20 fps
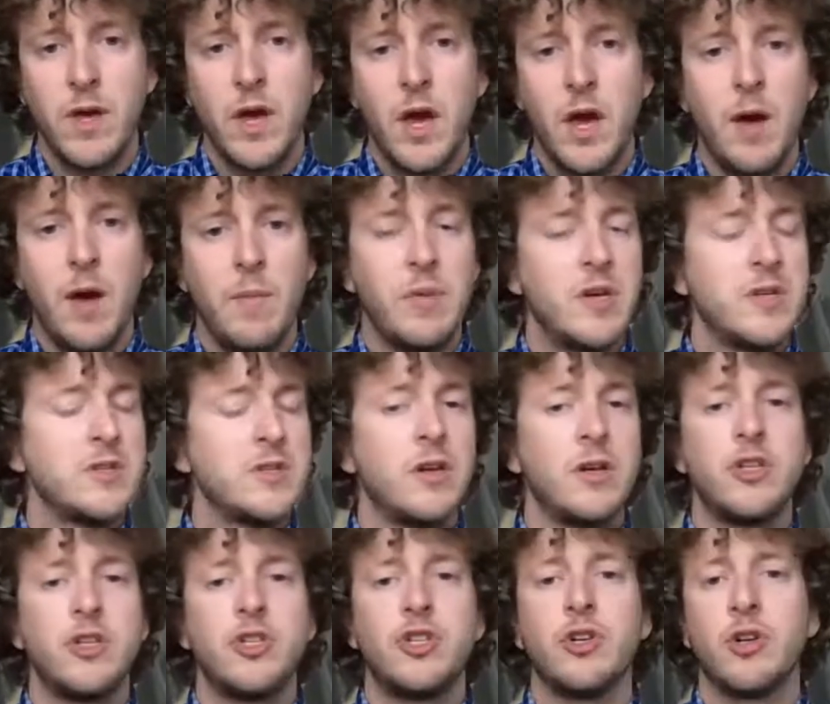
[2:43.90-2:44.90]
But as
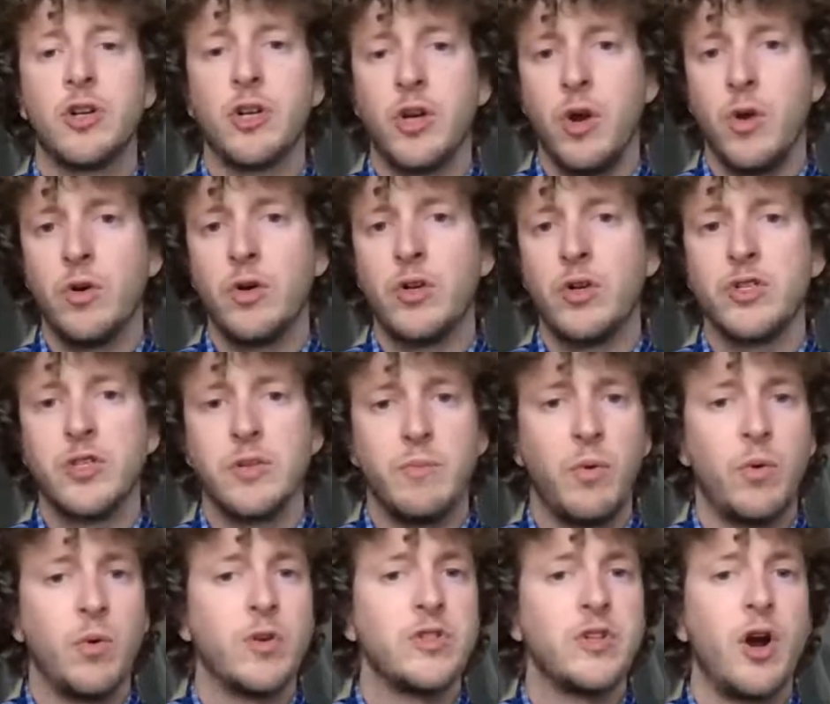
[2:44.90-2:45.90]
long as your encoder
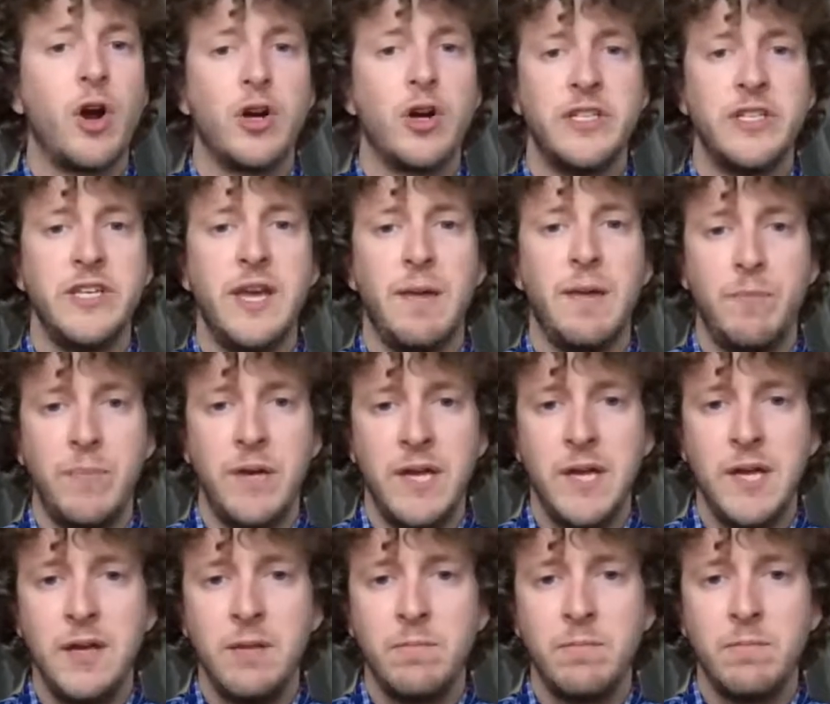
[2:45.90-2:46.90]
supports
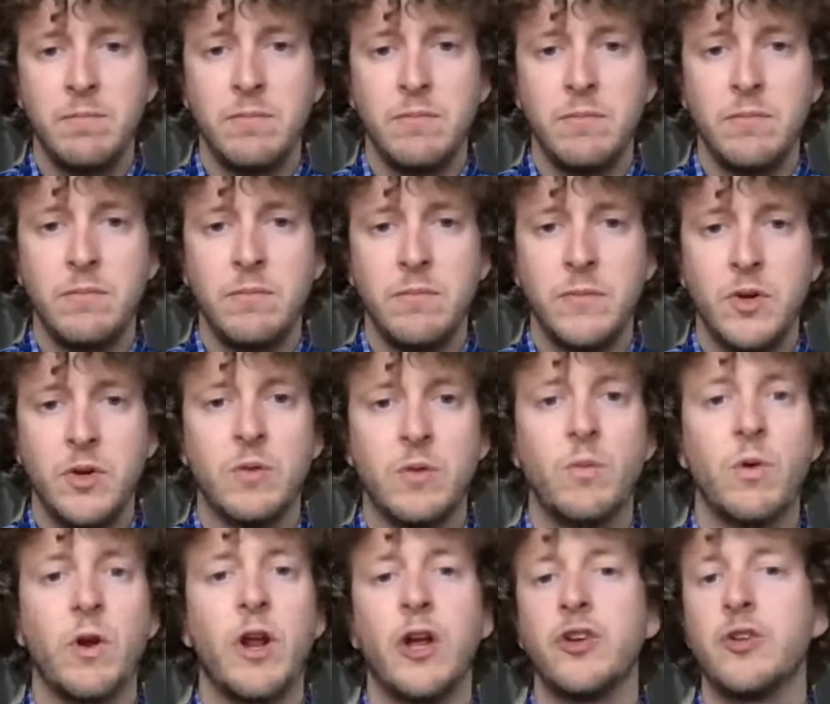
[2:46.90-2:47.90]
RTMP, you can
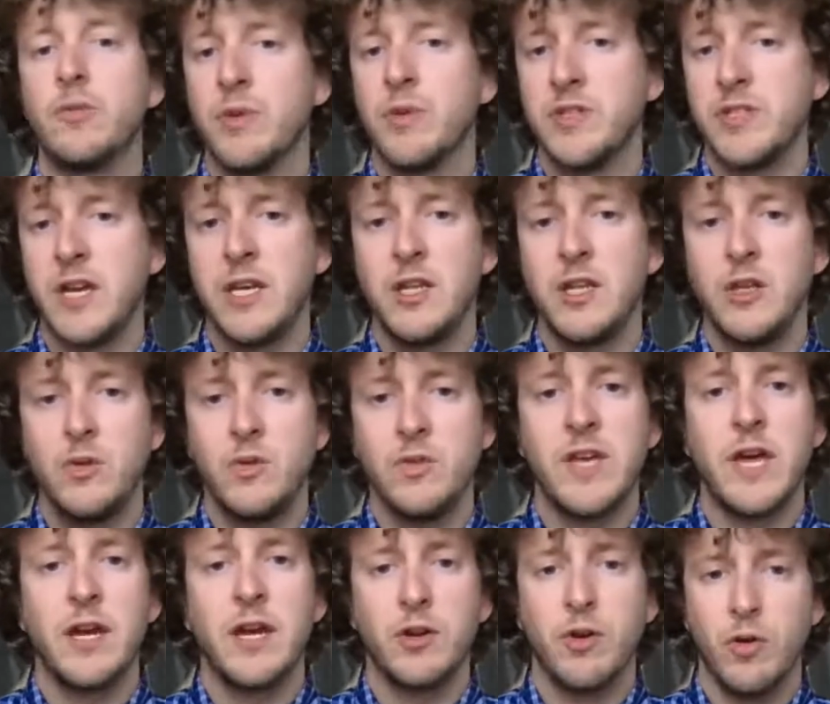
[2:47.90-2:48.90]
100% use
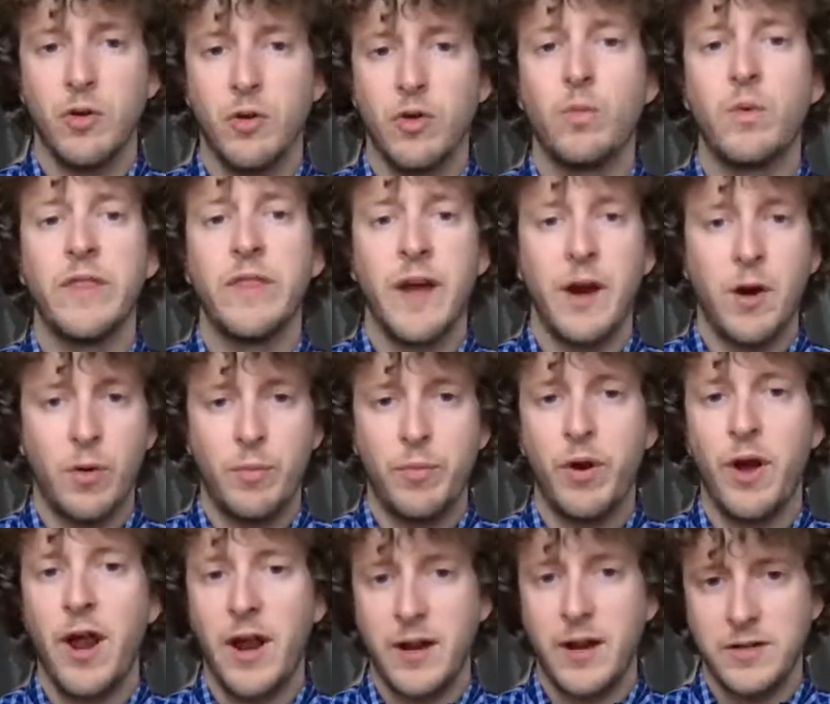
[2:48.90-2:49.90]
that encoder with our
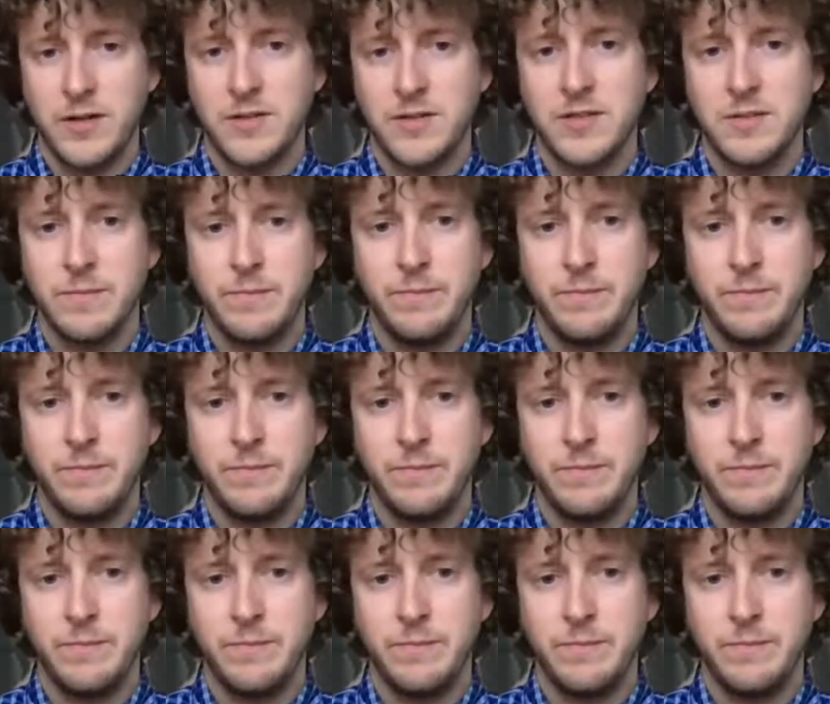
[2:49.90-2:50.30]
product.